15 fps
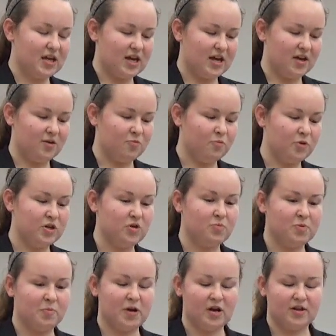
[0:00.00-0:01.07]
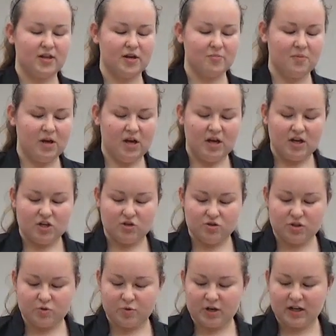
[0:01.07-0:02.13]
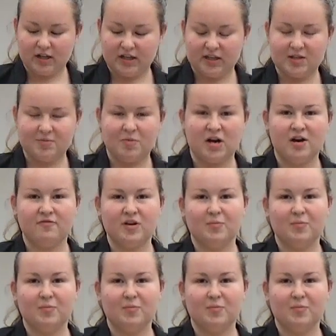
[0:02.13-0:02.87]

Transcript: And when you prepare them, you just want to clean them off.